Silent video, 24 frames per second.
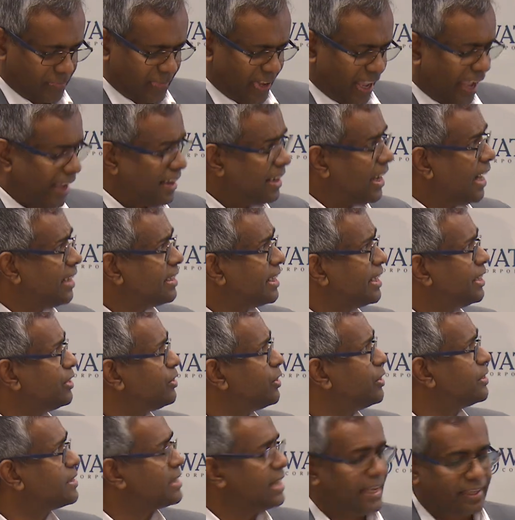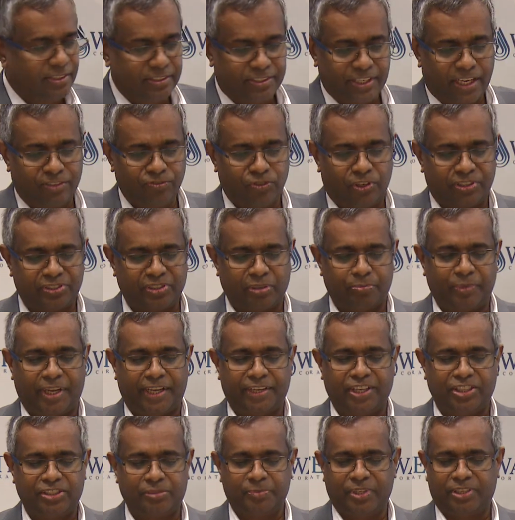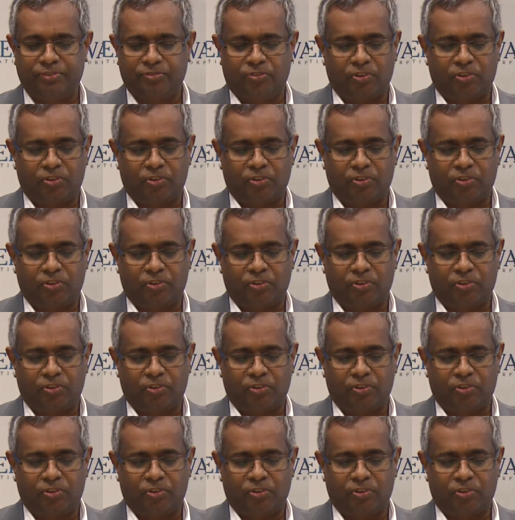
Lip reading: And other issues like rainwater management,